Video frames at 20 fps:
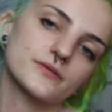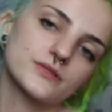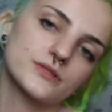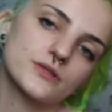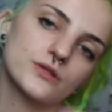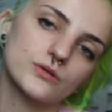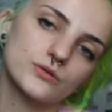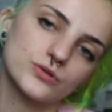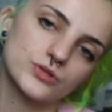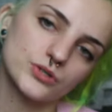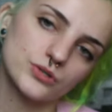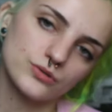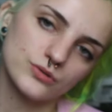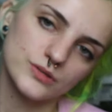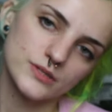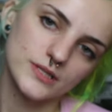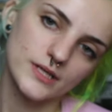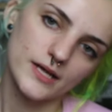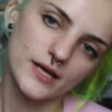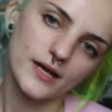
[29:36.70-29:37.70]
of
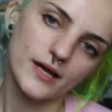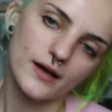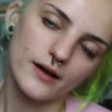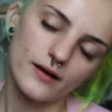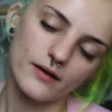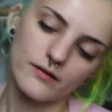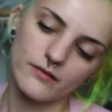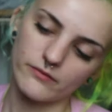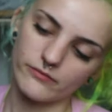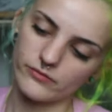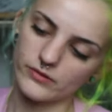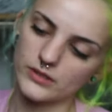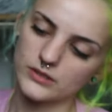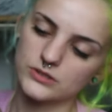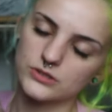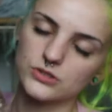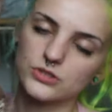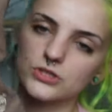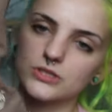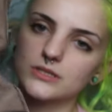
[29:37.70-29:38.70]
snowshoes that I have. These
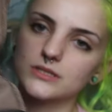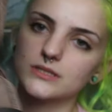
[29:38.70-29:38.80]
are